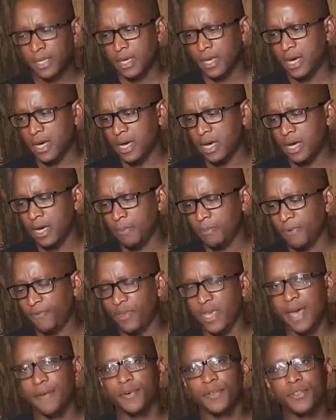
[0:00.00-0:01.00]
If
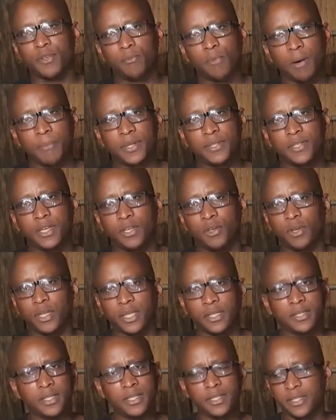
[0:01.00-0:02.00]
you have a thermometer, you
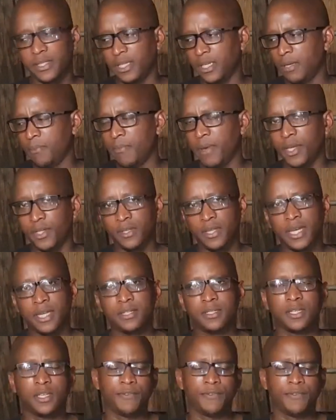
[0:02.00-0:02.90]
can easily measure that.